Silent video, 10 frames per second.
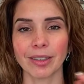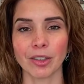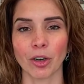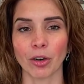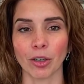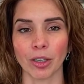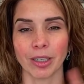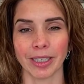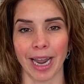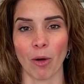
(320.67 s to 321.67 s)
neural
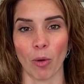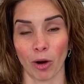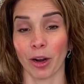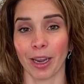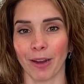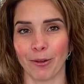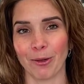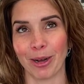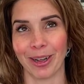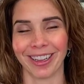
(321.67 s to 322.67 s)
network, if you
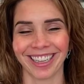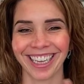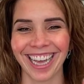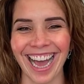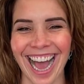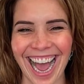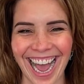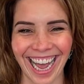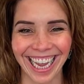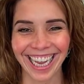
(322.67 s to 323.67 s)
will,
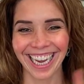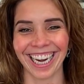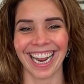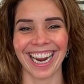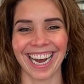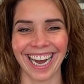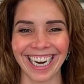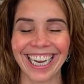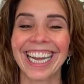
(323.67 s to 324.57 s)
in AI.